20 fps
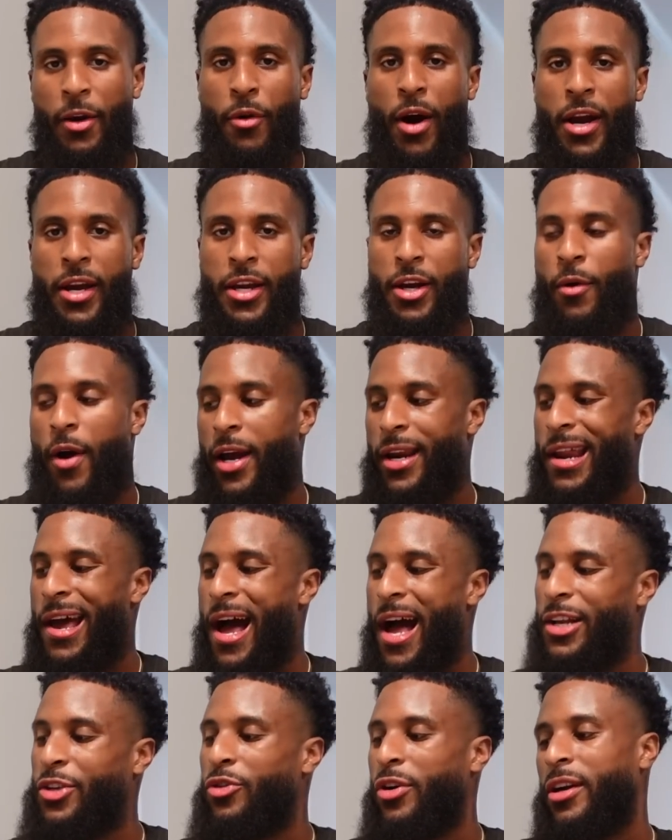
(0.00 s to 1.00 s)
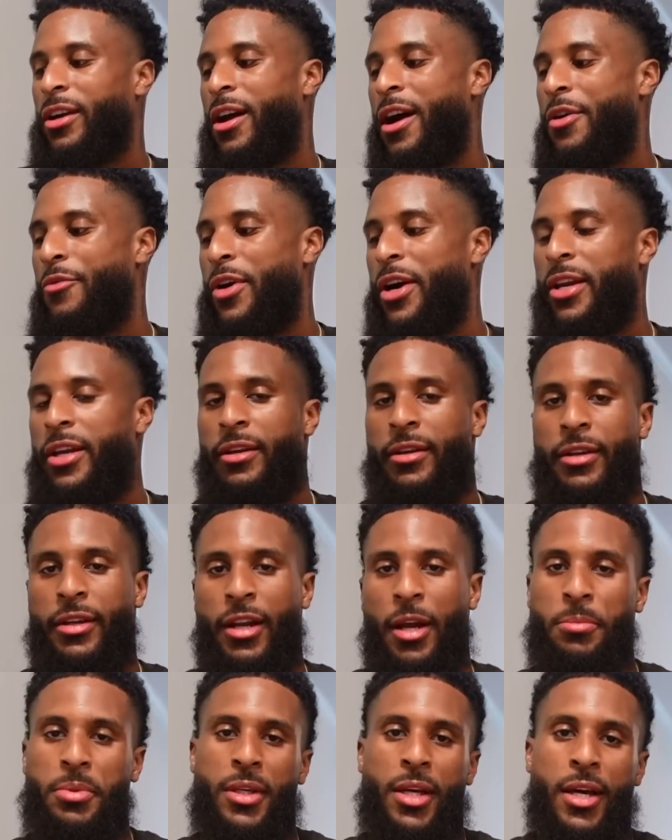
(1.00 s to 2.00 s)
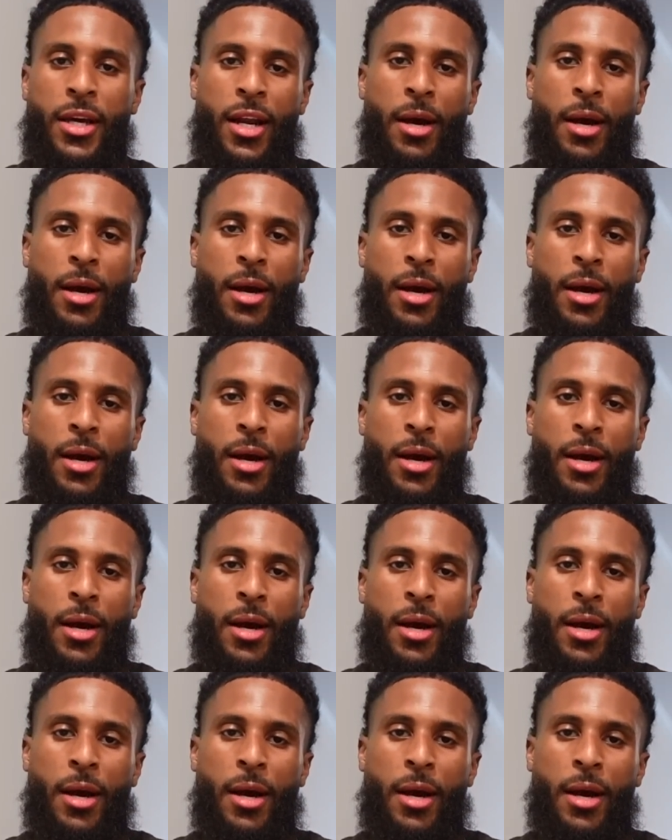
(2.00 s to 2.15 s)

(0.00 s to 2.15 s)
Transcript: it right here right now. I drunk it already. You know what I'm saying?